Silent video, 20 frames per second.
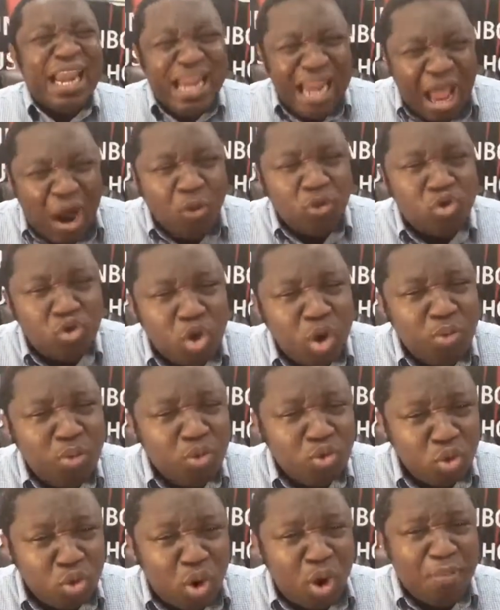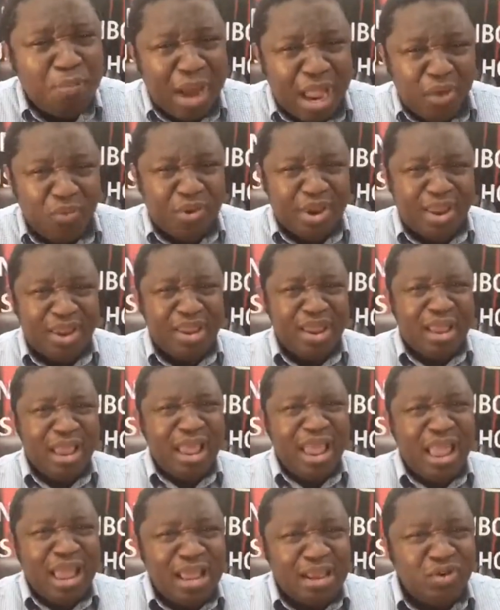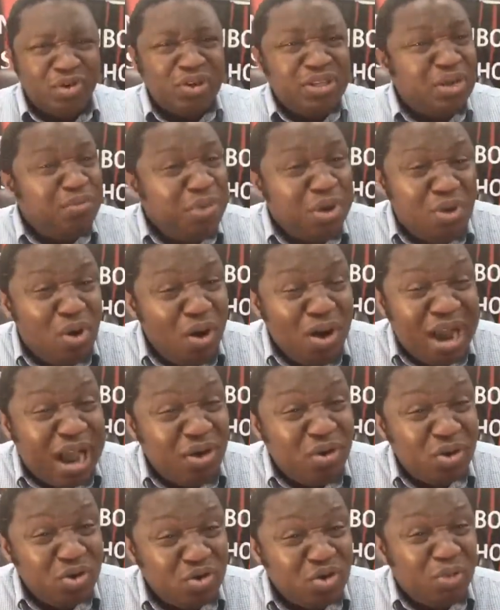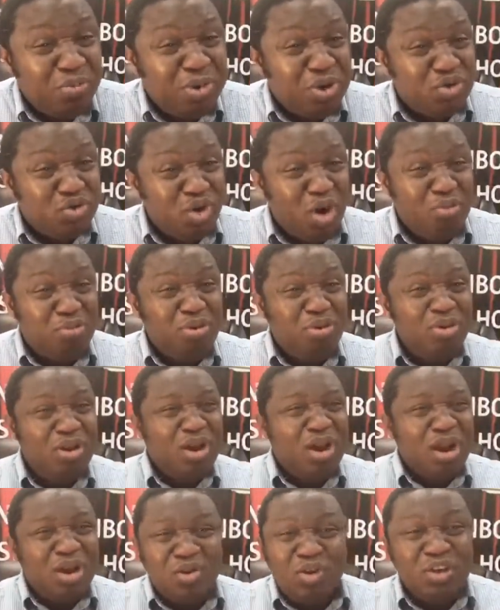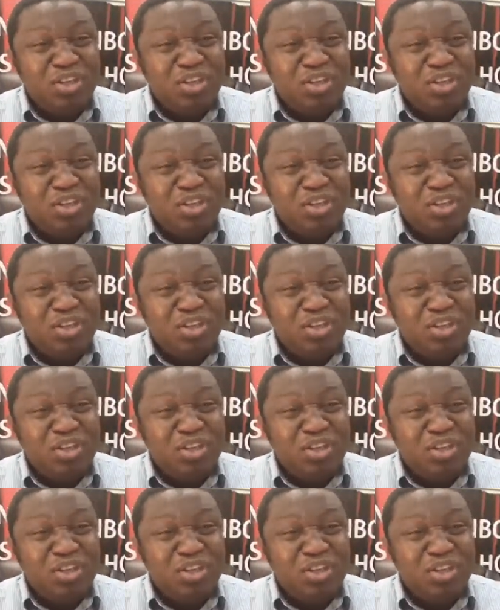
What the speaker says: allow trouble to come my way? Does it mean God cannot stop the trouble?